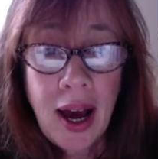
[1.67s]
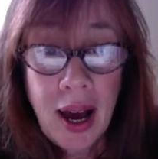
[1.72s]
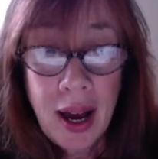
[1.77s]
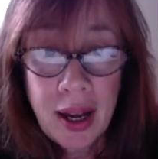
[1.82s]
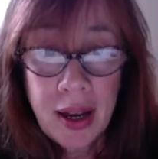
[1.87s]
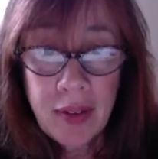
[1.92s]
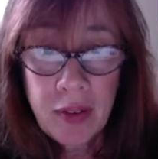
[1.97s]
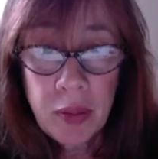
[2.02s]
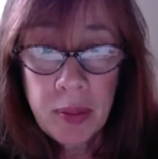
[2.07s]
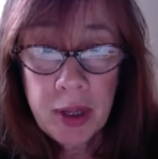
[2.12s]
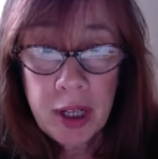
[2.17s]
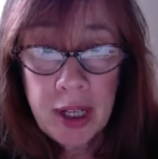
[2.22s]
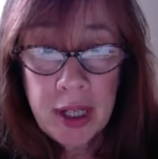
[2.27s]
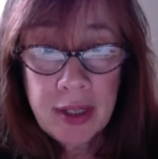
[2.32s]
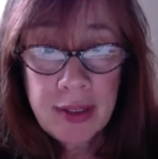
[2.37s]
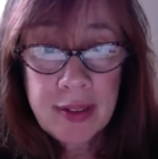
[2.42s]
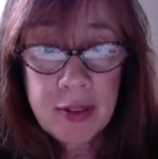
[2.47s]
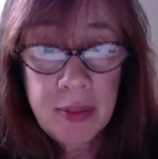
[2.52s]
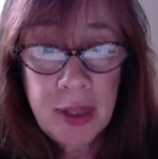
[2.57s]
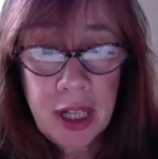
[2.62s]
Hi everybody,
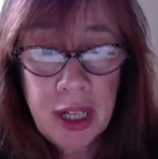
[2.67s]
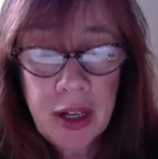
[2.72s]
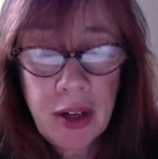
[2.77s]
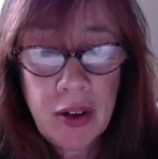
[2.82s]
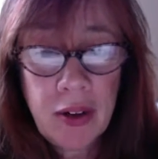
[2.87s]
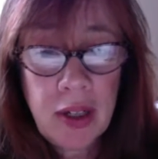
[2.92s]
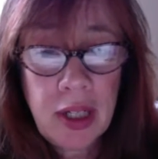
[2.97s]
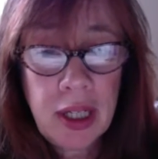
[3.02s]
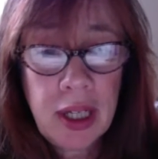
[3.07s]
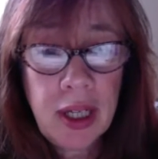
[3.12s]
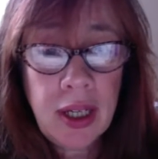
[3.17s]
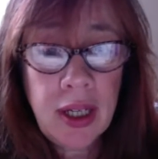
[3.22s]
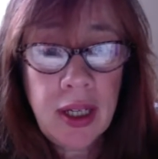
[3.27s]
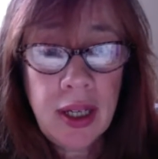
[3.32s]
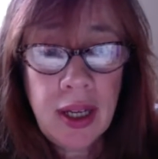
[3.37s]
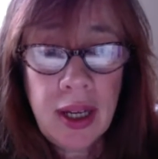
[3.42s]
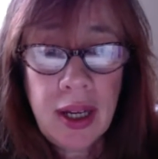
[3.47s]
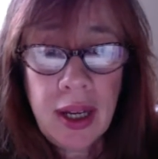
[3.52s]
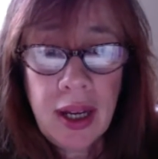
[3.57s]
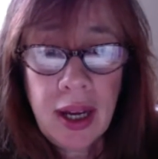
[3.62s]
it's me, Carol Lee.
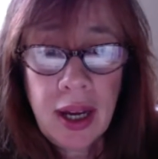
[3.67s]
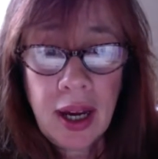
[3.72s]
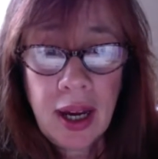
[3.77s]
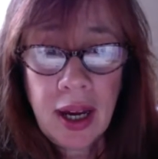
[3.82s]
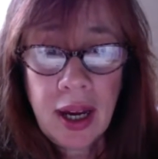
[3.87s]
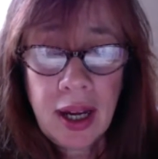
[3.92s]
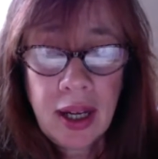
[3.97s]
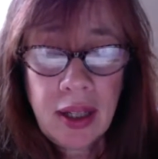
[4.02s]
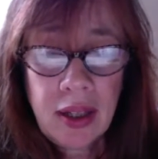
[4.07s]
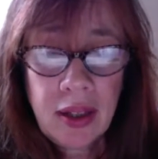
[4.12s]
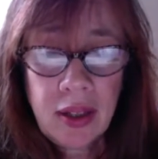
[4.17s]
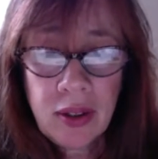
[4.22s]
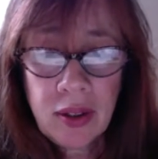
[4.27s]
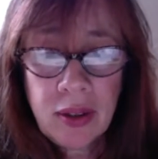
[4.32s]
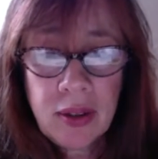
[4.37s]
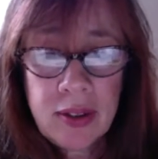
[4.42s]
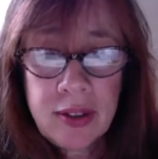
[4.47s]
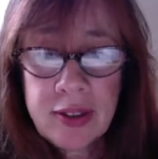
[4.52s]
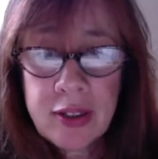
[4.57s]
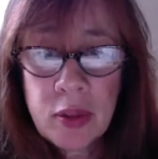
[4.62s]
I
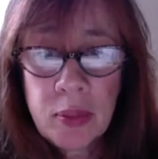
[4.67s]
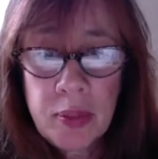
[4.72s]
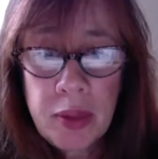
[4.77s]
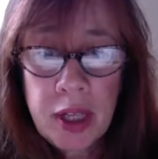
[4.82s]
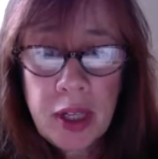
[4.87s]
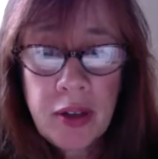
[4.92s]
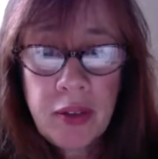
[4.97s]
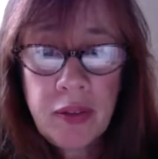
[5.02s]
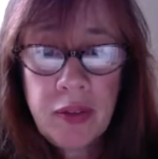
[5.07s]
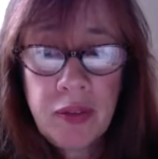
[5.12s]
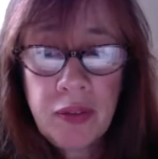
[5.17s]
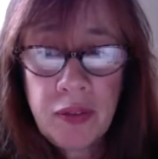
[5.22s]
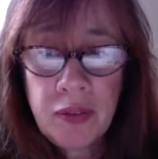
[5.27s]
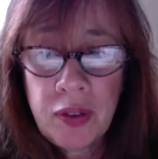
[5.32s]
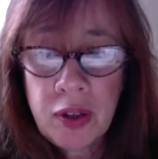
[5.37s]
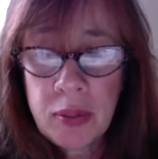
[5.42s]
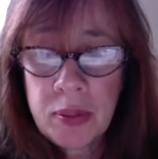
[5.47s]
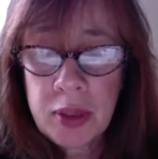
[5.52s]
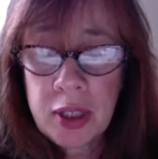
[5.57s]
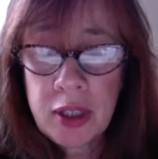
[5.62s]
learned something
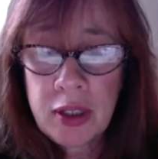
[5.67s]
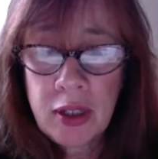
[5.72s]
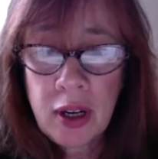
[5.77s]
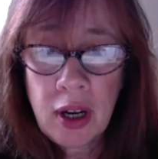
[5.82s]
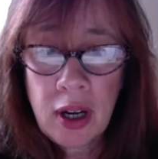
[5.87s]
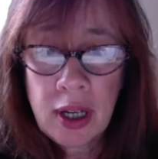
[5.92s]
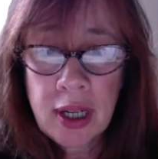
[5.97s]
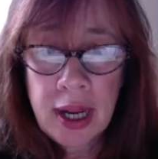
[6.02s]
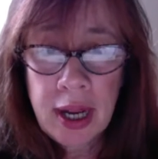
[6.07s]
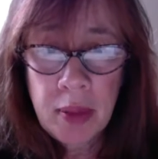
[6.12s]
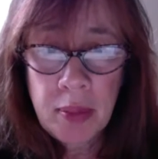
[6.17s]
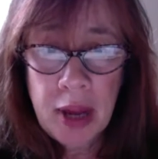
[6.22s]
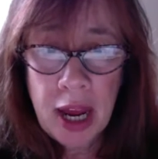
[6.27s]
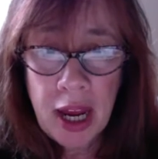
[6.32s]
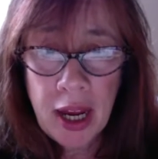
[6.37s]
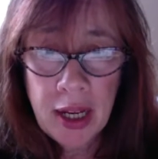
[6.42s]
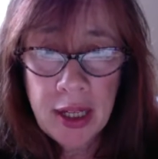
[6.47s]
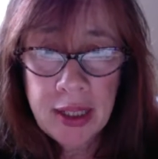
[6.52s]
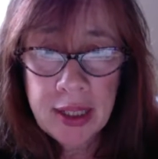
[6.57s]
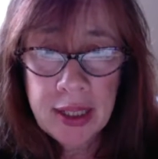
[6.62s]
from a dog named
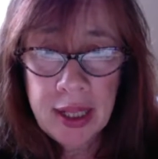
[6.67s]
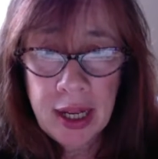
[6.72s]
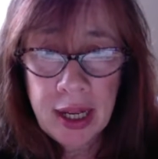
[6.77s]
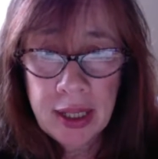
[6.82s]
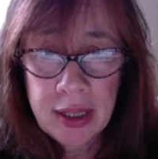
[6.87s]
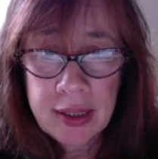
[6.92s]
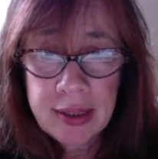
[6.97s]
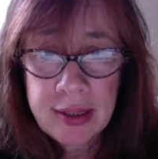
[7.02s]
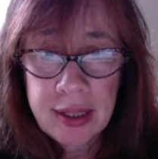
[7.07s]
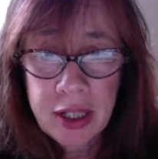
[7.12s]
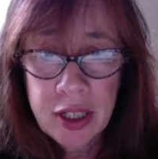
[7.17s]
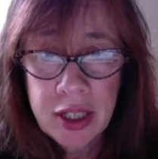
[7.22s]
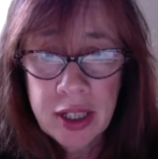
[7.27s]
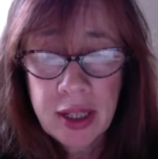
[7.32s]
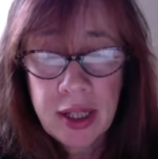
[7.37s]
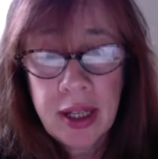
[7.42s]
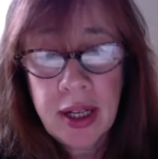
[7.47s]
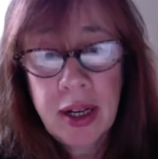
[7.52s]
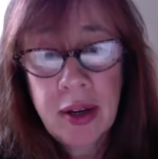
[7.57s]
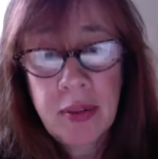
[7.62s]
Hank today in a
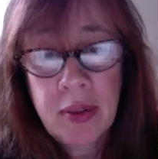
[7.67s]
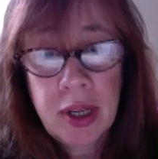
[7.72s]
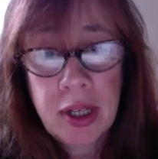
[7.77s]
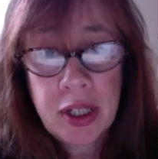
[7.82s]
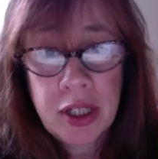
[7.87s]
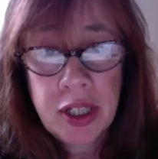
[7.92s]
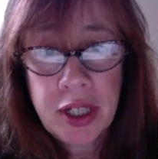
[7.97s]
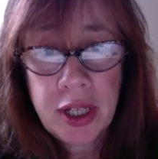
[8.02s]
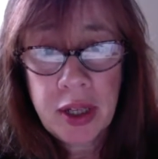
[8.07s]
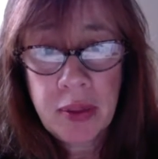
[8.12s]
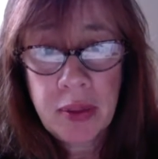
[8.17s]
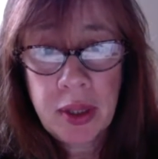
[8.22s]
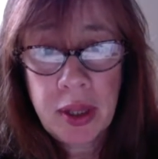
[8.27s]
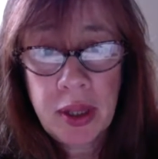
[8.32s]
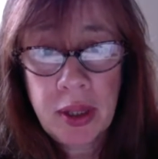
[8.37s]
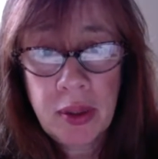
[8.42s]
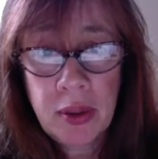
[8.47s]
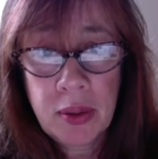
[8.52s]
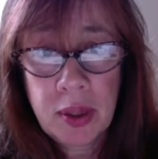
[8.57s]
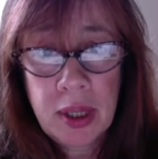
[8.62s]
session that I want to share
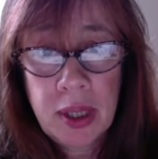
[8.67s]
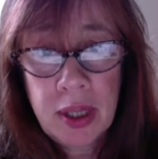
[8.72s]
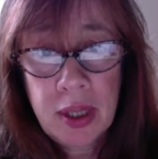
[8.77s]
with you.